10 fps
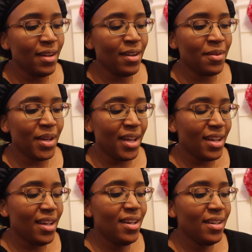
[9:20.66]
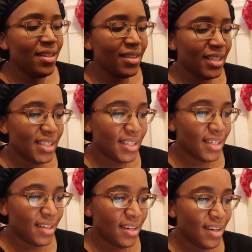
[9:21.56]
Okay, let's
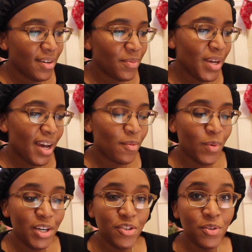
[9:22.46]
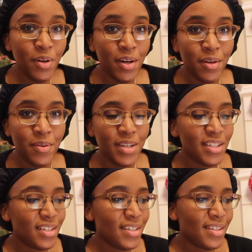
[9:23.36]
see. We had Rachel O, and
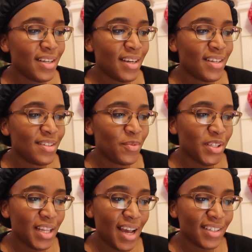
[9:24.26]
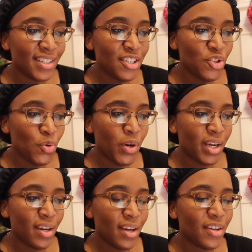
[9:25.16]
she says, Relax and
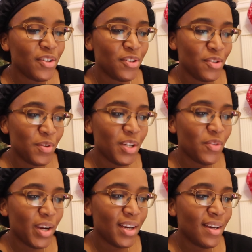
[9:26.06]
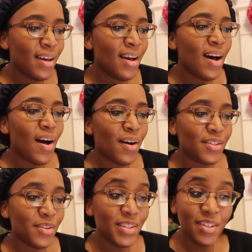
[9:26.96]
enjoy. You're doing great.
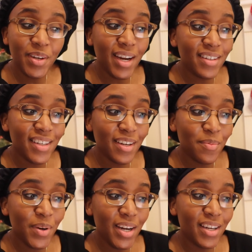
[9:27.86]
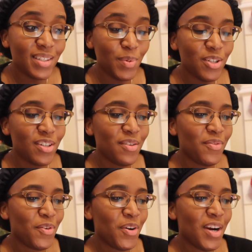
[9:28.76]
Also, it's okay to take a break, especially
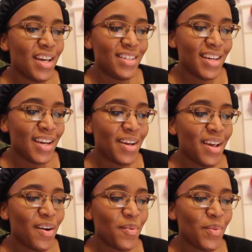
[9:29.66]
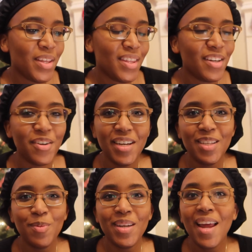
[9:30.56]
for a date with your
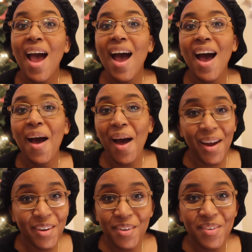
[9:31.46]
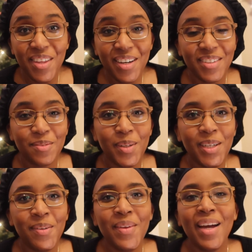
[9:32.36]
husband. I agree with that as well.